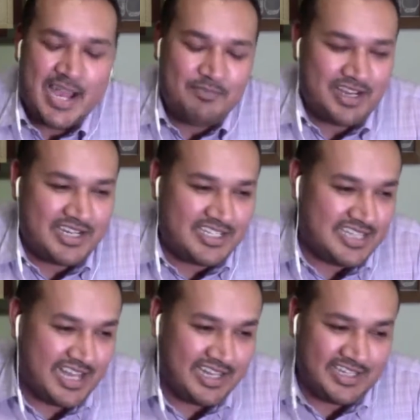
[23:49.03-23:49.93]
I'm not a
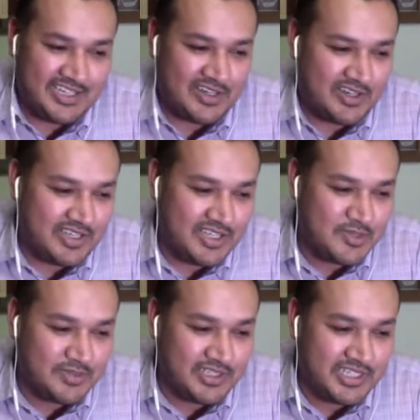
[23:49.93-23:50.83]
salad eater.
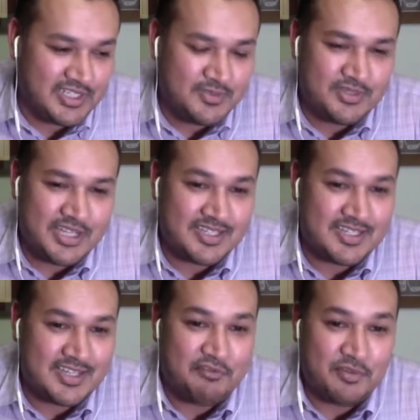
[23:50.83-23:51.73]
It's tough
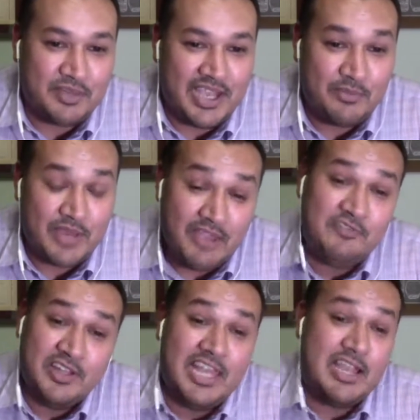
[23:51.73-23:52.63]
for me. I feel like
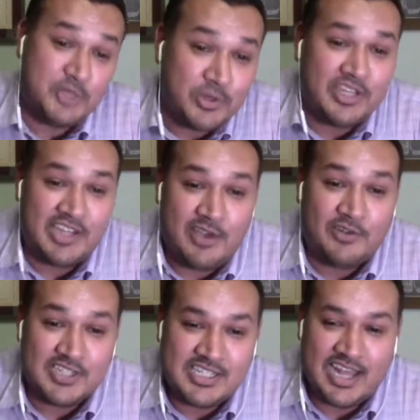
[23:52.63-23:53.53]
I'm choking down a
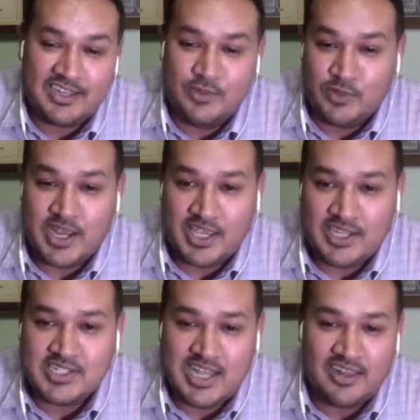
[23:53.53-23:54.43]
salad when I eat a
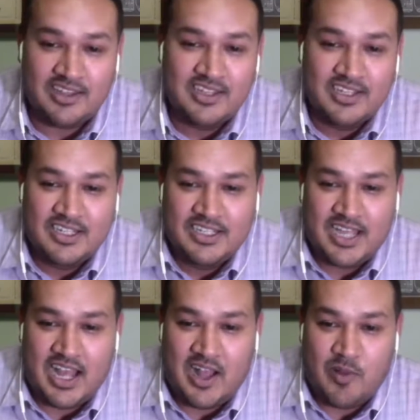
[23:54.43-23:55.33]
salad.
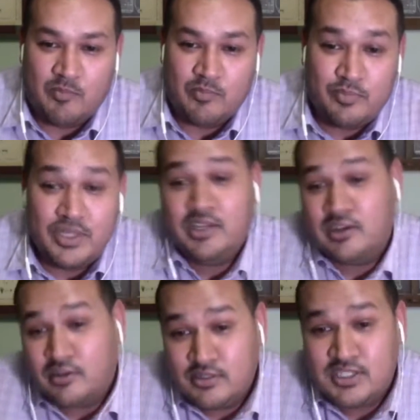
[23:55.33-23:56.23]
But
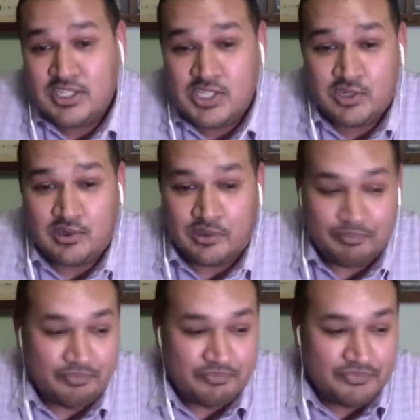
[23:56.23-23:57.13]
to each their own.
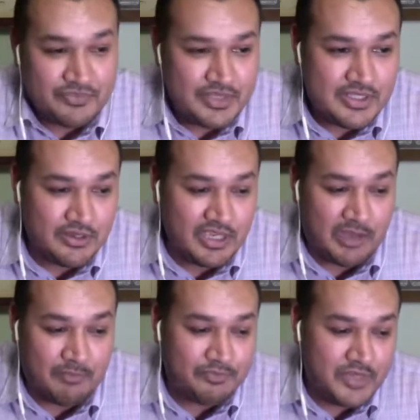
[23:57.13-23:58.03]
So yeah.
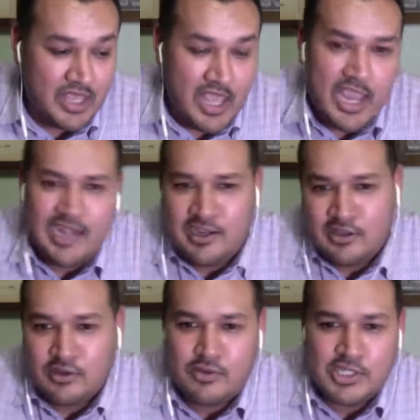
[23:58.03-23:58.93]
Any
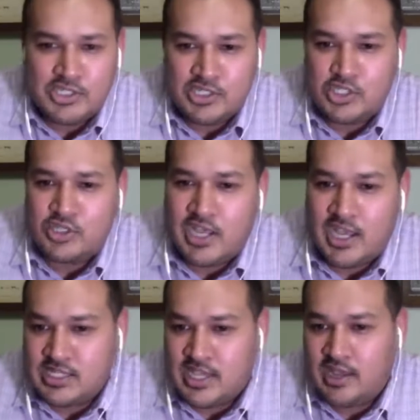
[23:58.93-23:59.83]
other questions that you
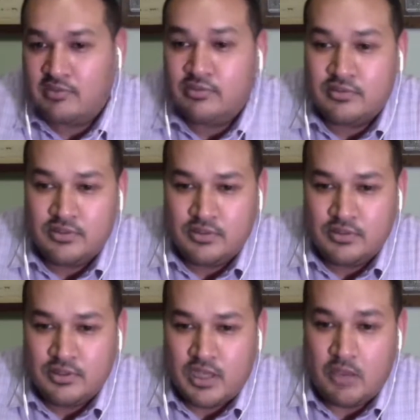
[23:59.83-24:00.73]
guys have
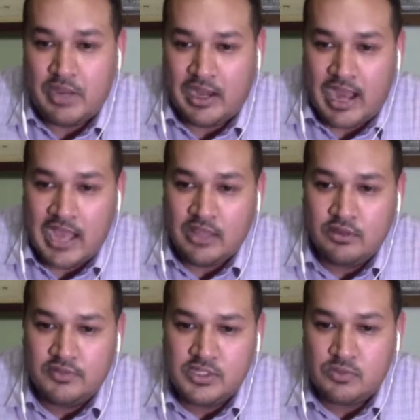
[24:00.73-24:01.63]
about either
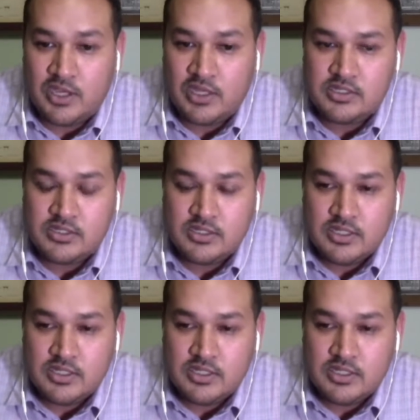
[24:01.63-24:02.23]
of these wines?